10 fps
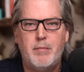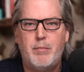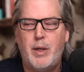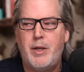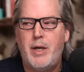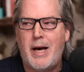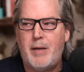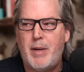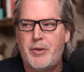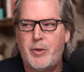but not
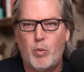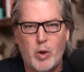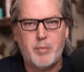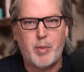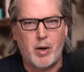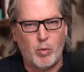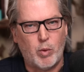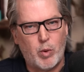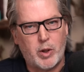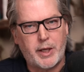about the work part. We're
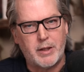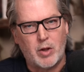working